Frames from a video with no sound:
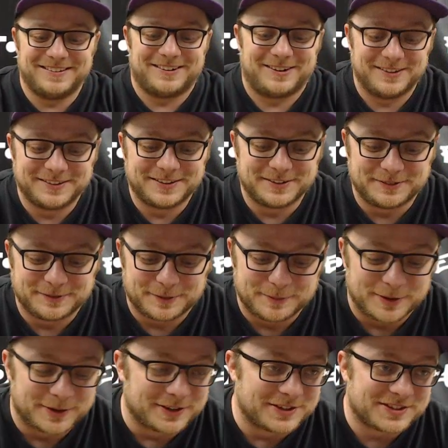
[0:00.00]
all of the
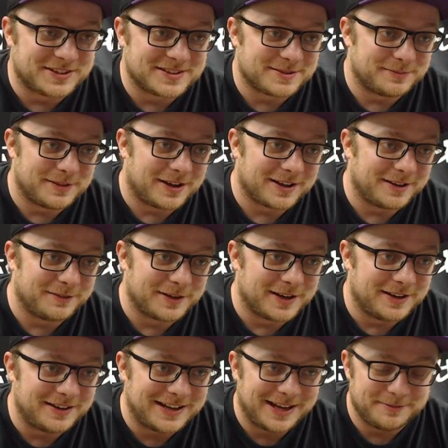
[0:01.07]
remote controls, I'm not even going
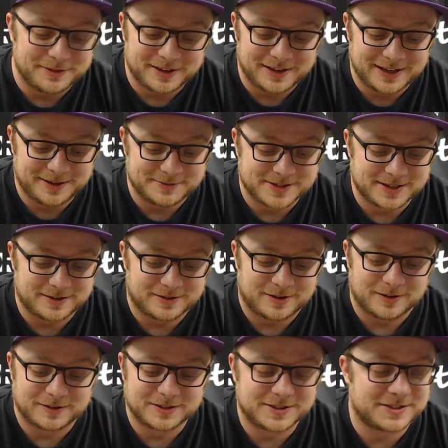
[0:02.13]
to name the names that are
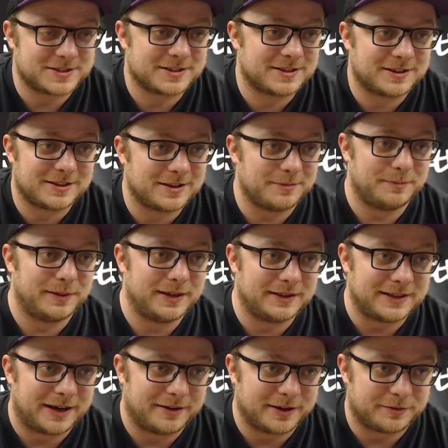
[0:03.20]
all just complete
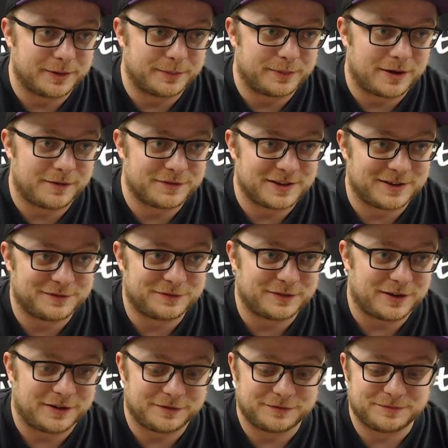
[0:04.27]
direct ripoffs
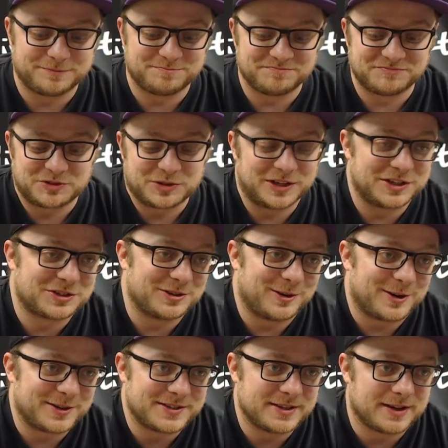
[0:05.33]
of traditional
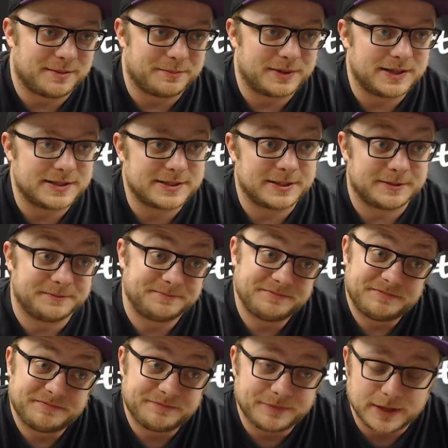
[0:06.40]
RC companies. So,
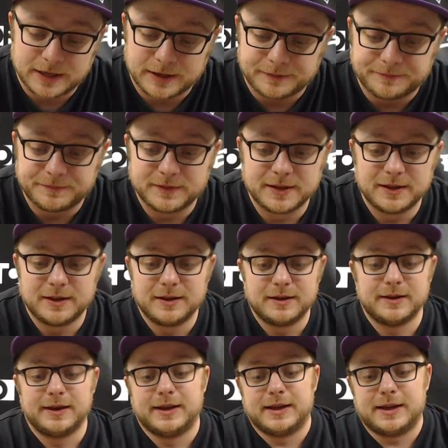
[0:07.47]
you know,
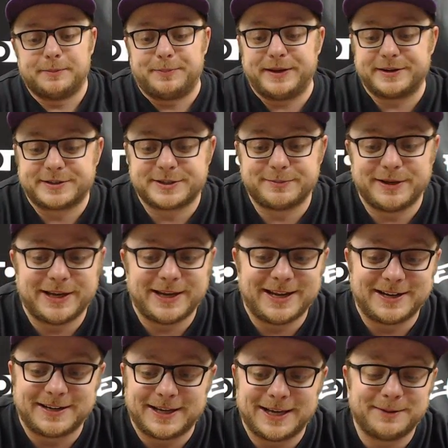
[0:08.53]
it appears to be
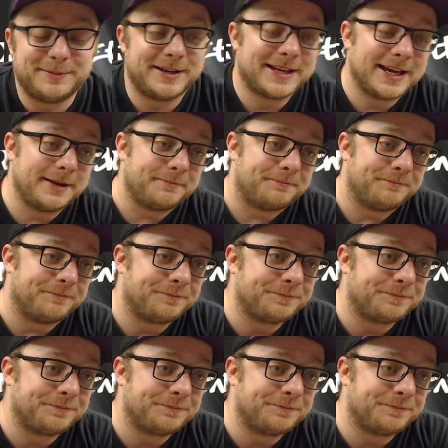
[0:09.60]
the name in the game.